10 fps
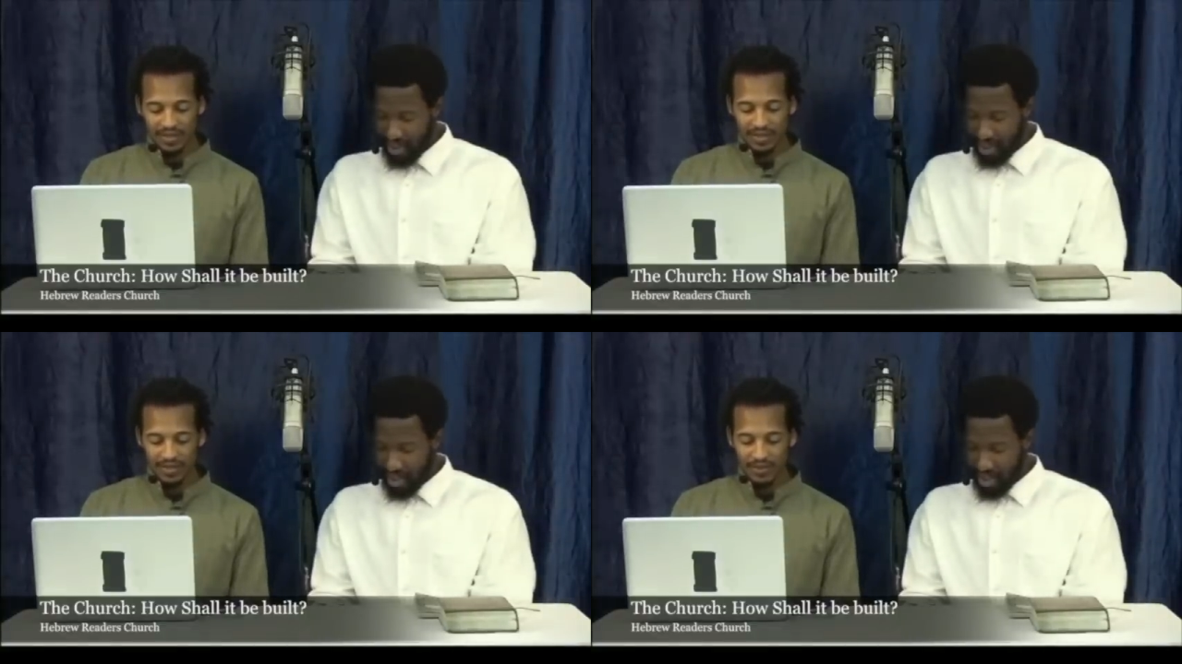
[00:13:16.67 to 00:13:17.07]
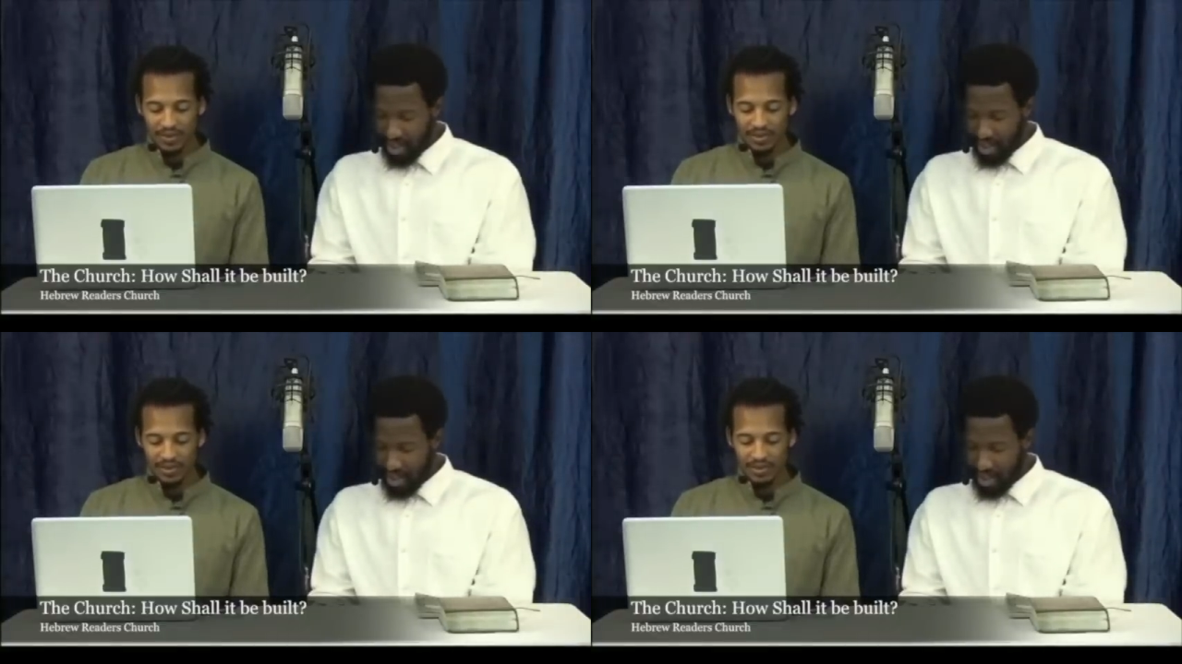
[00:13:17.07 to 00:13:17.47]
Speaker 1: the
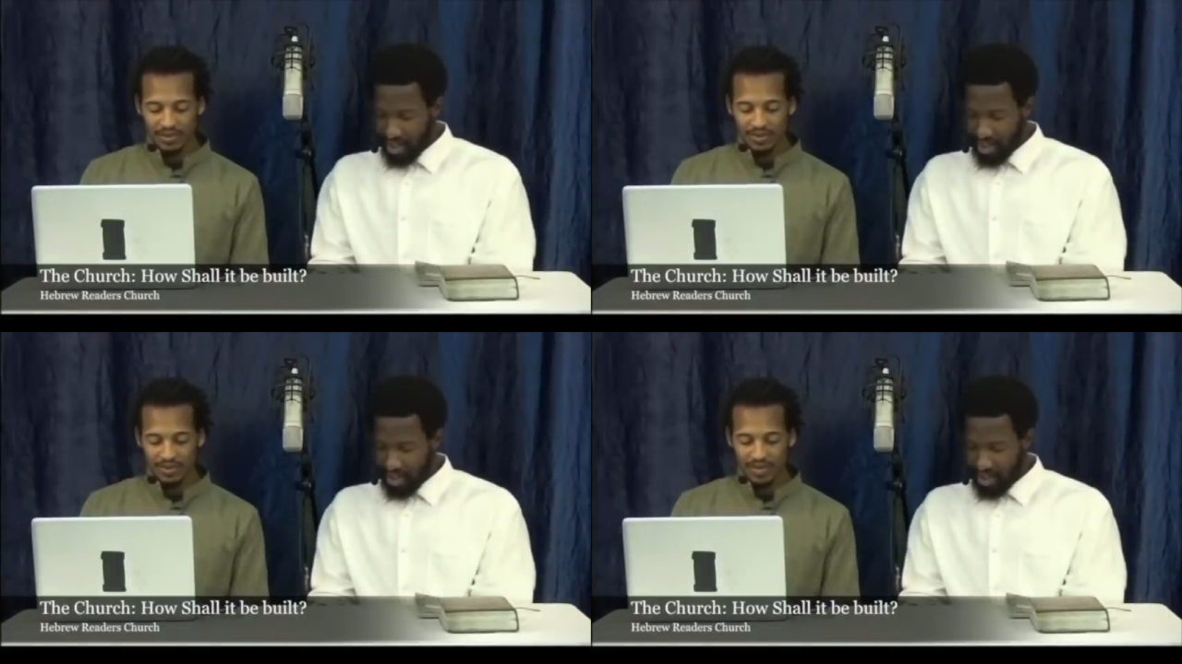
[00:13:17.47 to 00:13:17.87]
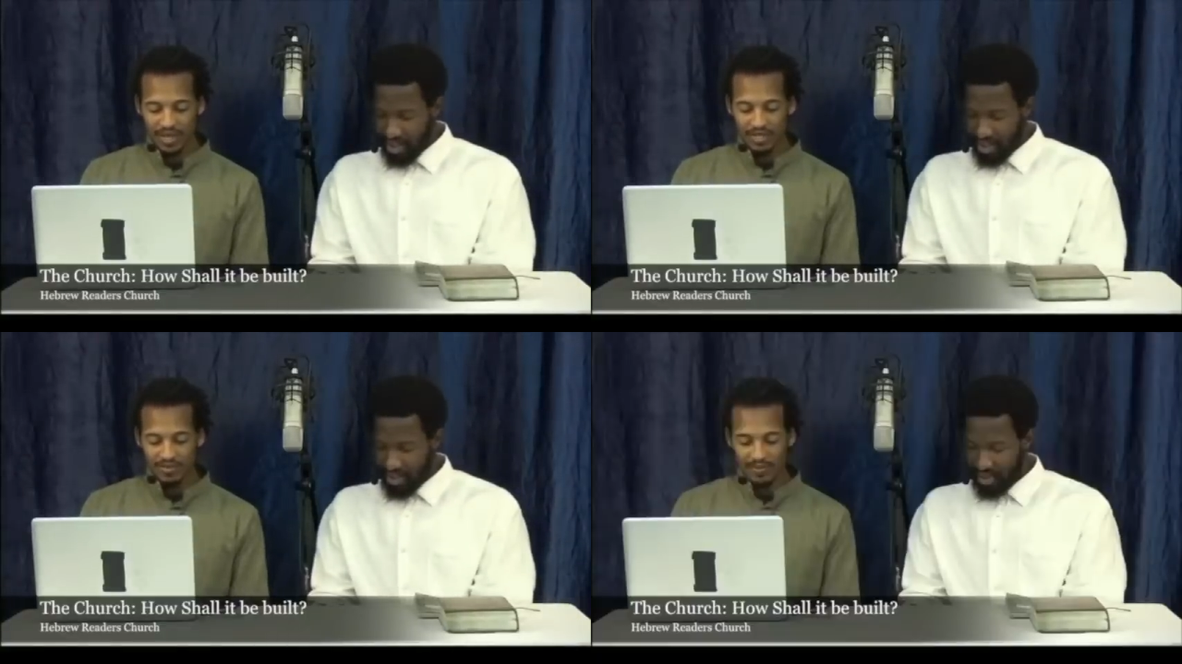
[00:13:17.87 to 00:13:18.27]
multitude
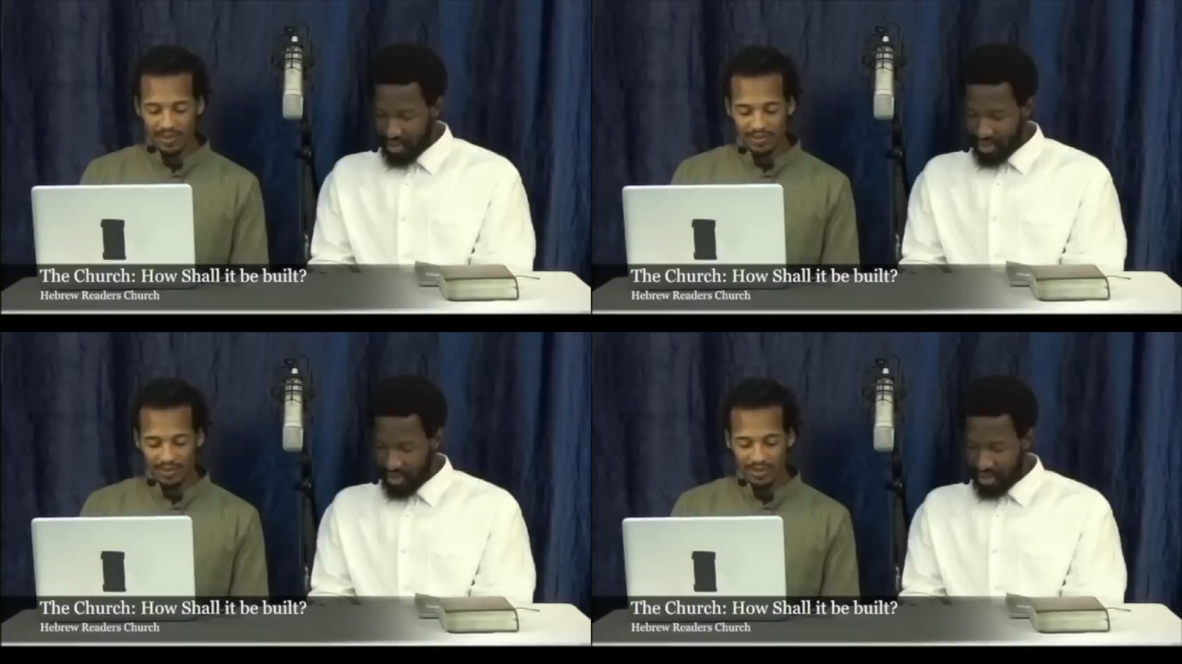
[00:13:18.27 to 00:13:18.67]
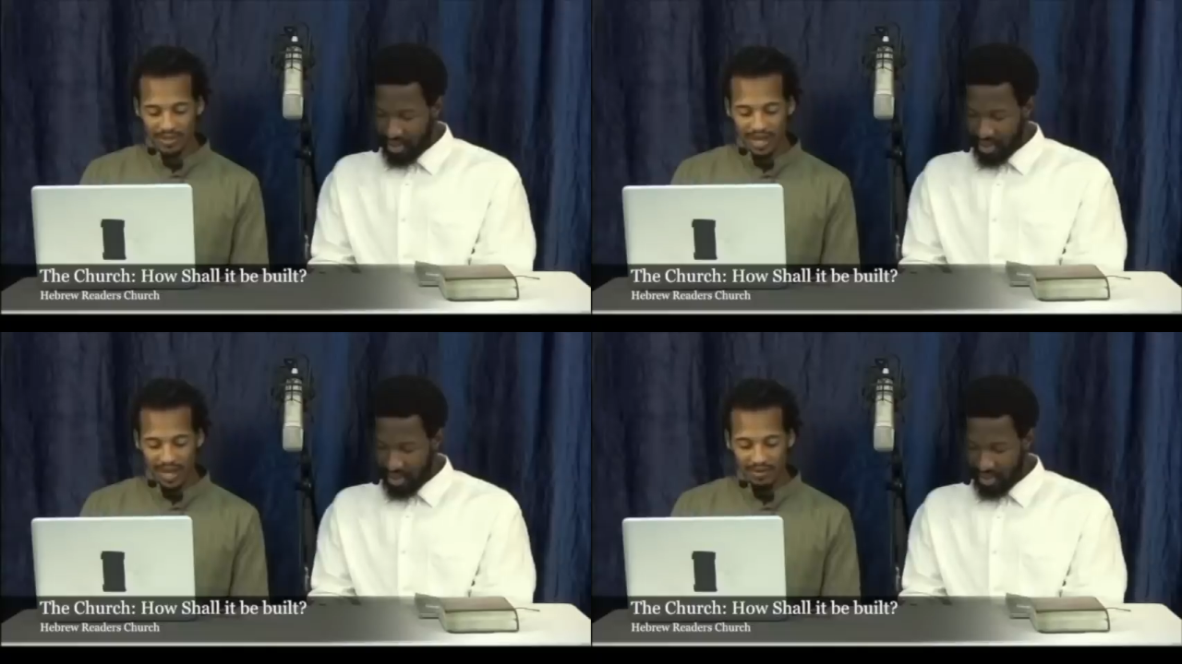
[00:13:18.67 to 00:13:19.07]
that is building
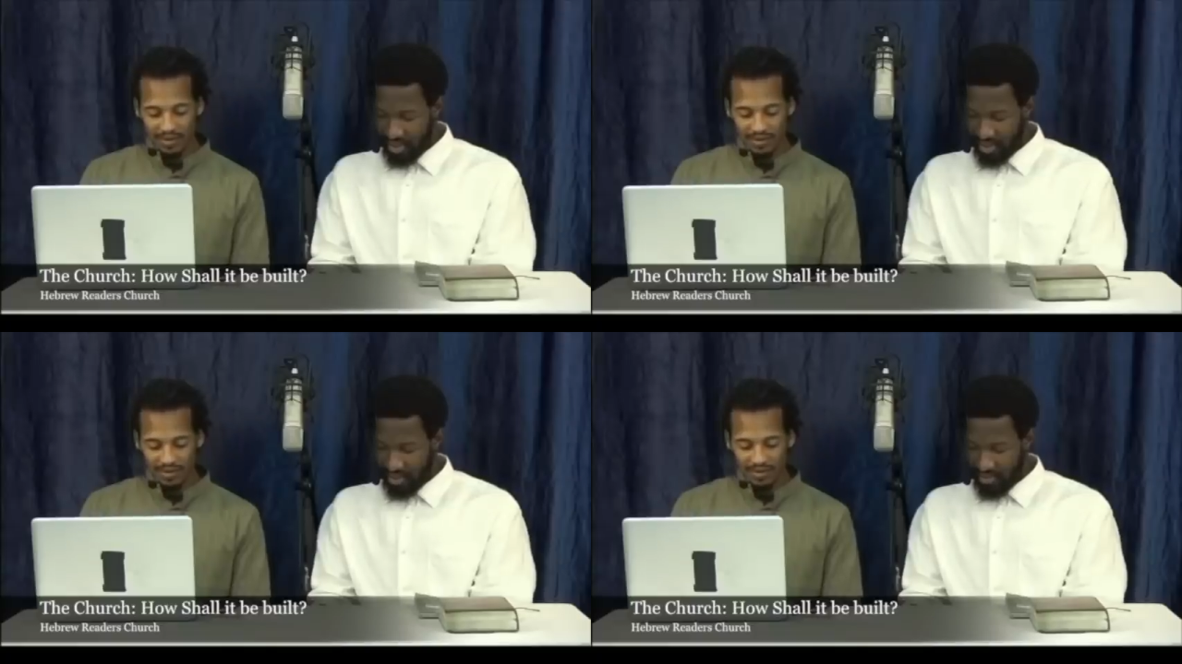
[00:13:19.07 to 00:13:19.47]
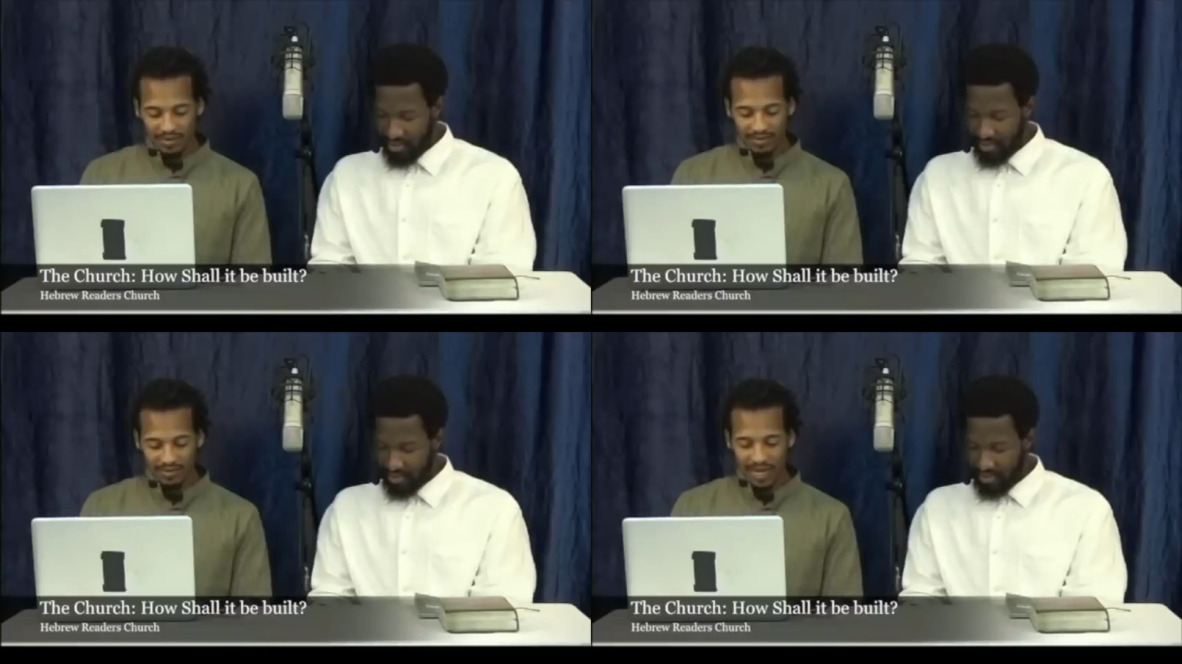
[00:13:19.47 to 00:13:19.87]
the tower?
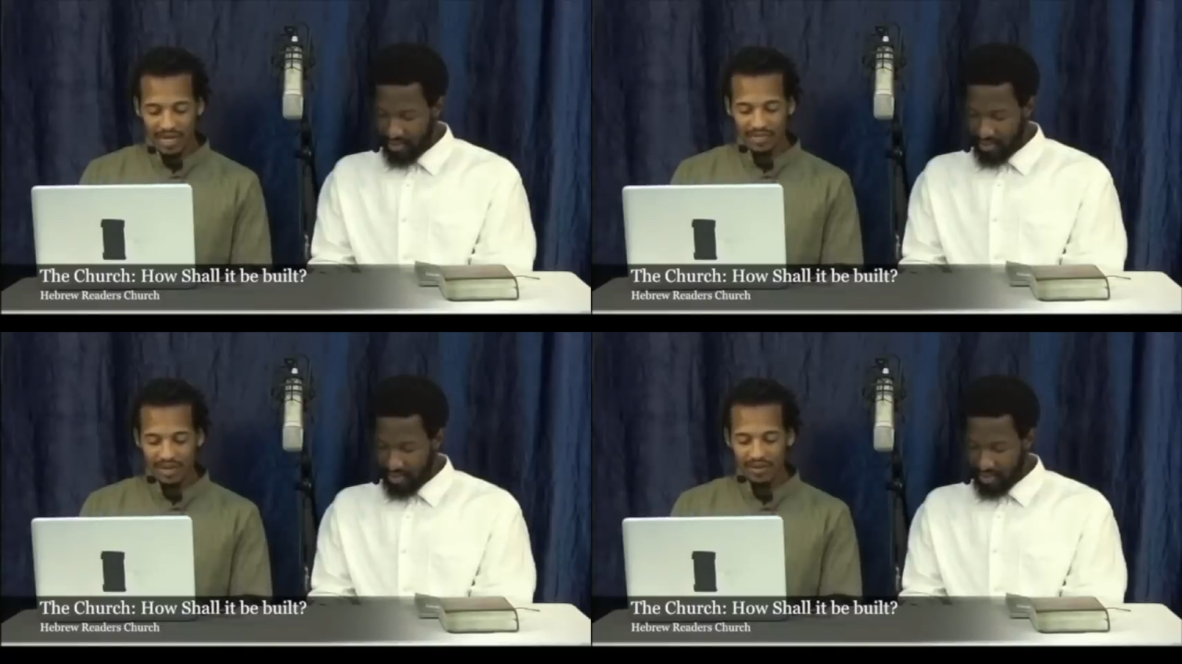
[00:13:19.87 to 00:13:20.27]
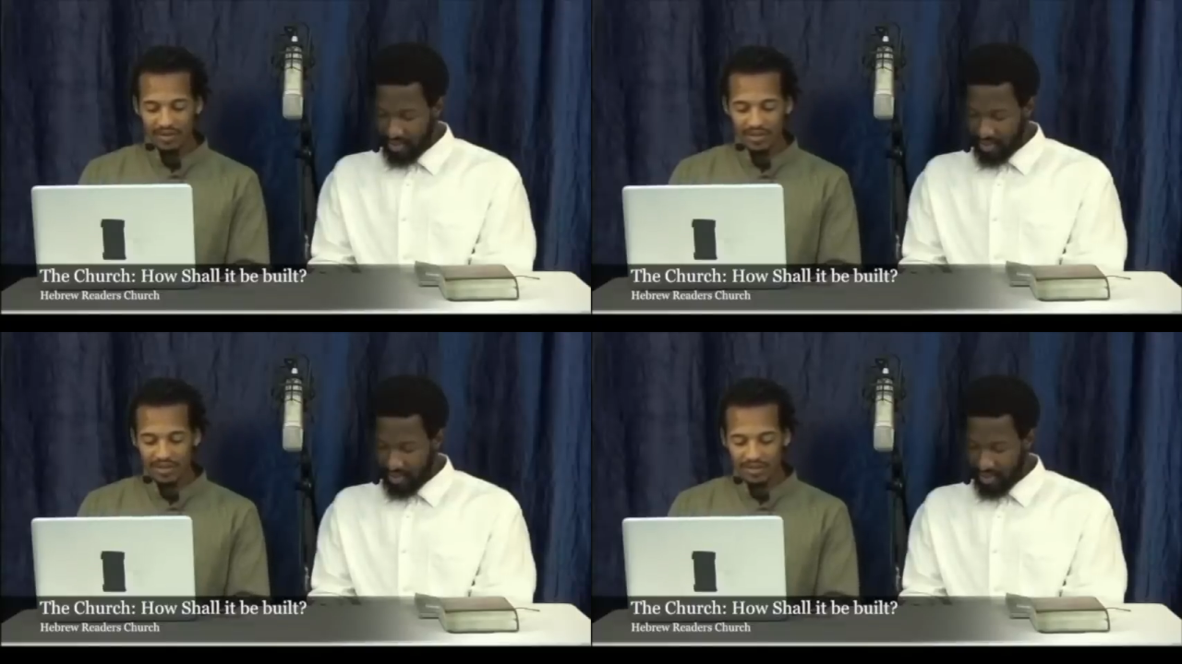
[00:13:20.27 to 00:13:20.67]
I saw
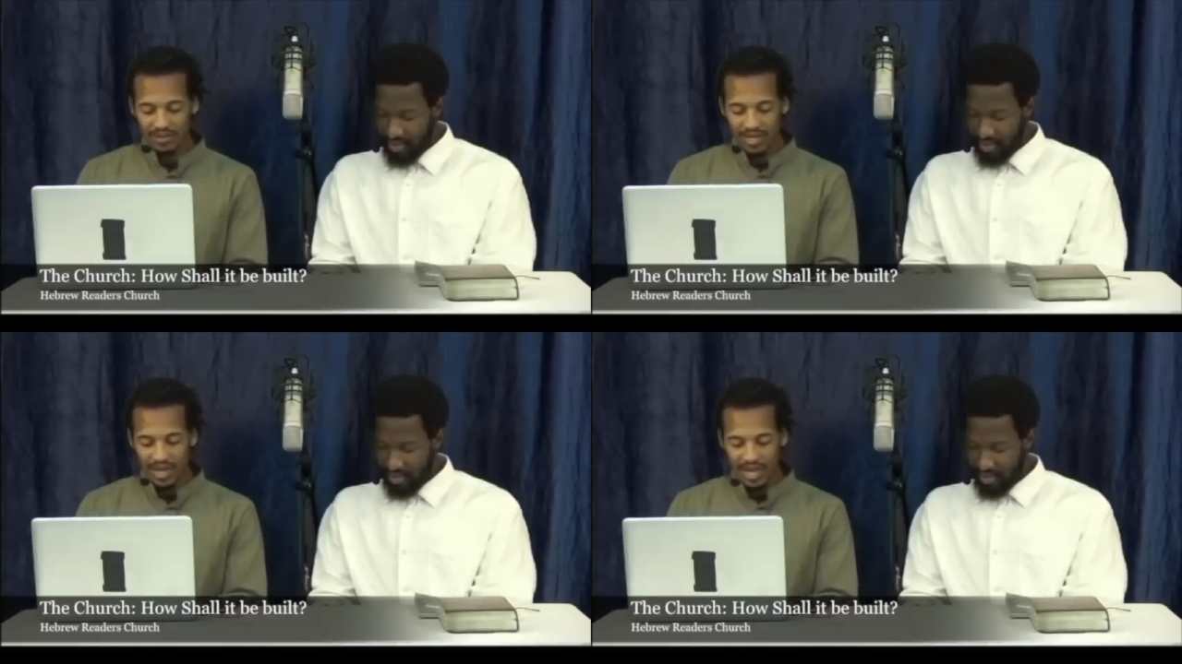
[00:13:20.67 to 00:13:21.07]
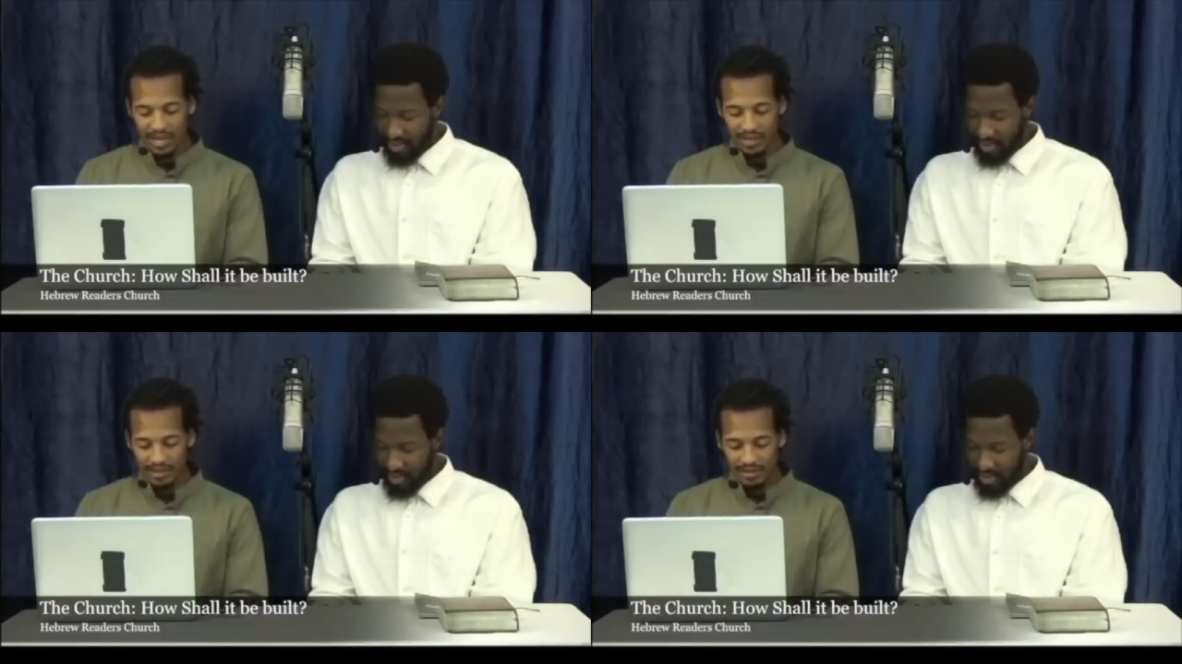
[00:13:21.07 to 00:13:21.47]
it, sir, say
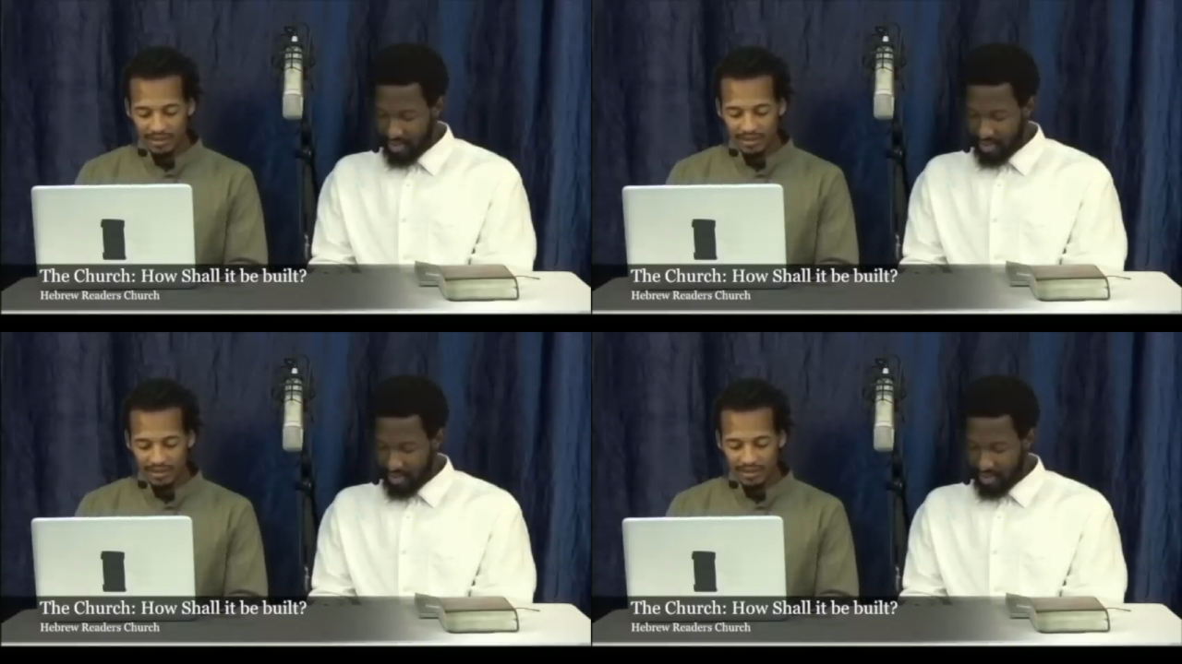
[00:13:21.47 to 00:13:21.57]
I.